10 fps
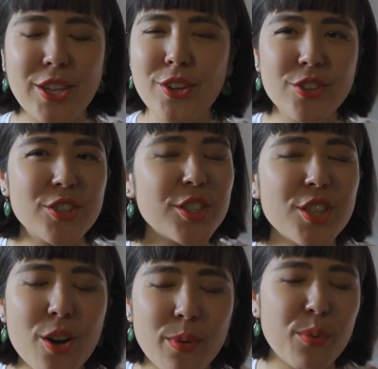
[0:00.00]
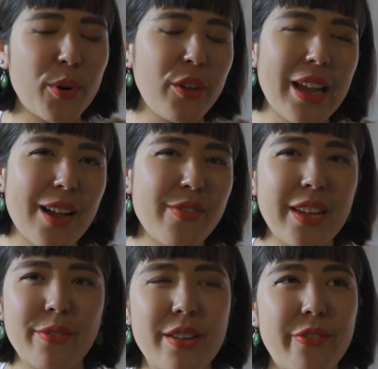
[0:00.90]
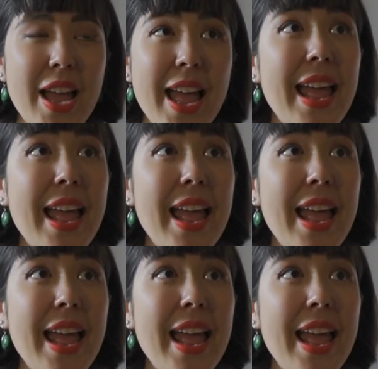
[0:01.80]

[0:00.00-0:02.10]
You can just start with what you have, even if,